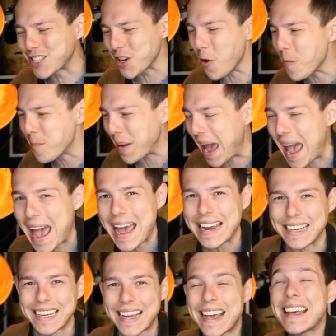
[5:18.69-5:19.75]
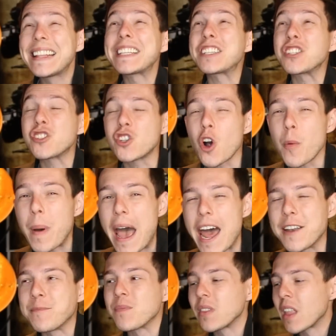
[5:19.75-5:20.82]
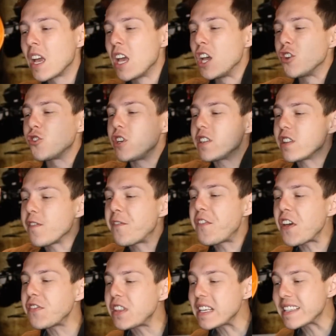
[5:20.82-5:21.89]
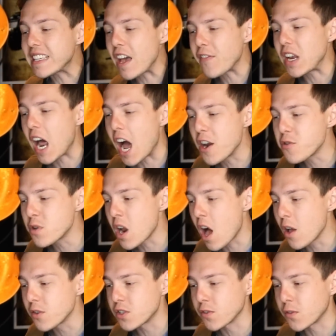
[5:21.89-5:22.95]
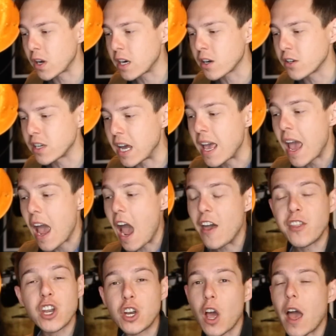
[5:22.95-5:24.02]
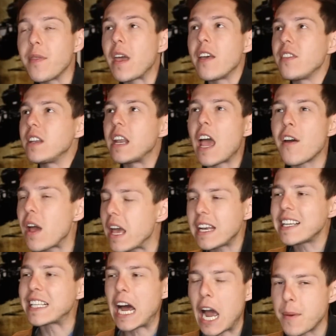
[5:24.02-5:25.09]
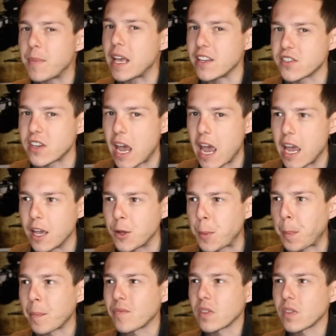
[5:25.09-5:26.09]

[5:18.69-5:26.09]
is so bad. This is so bad. She's in $5,700 of credit card debt. And then, and, and then time they say,